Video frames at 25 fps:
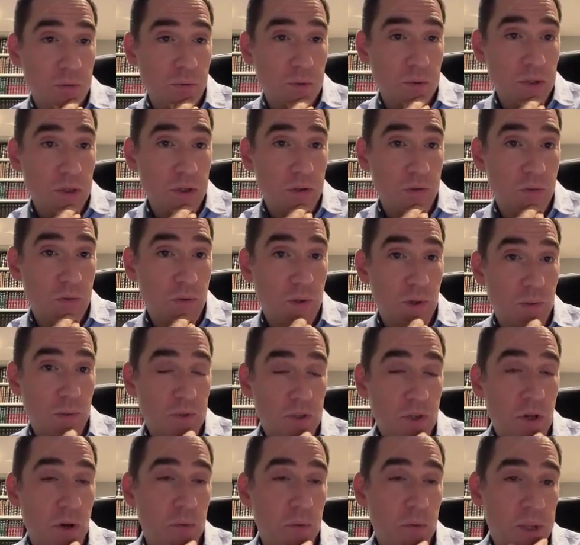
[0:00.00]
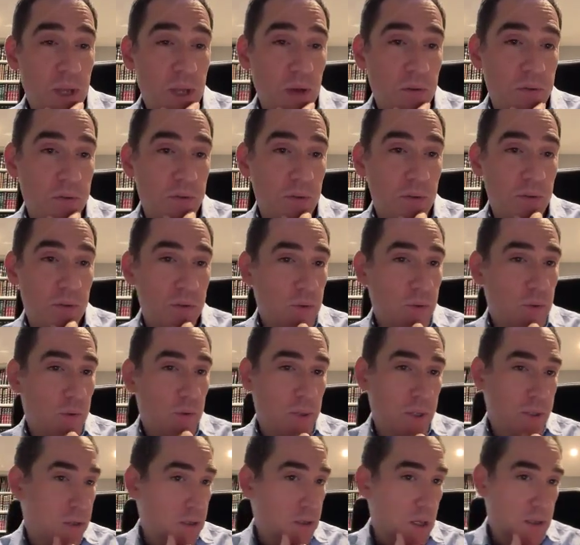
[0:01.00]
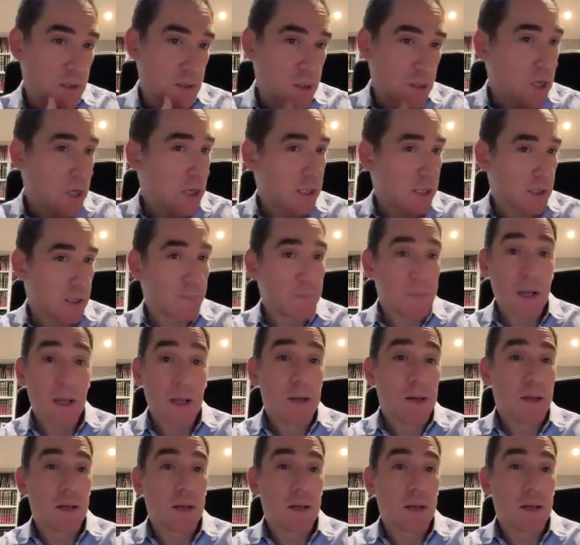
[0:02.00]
and we'll get through them. So without further ado, let's get started.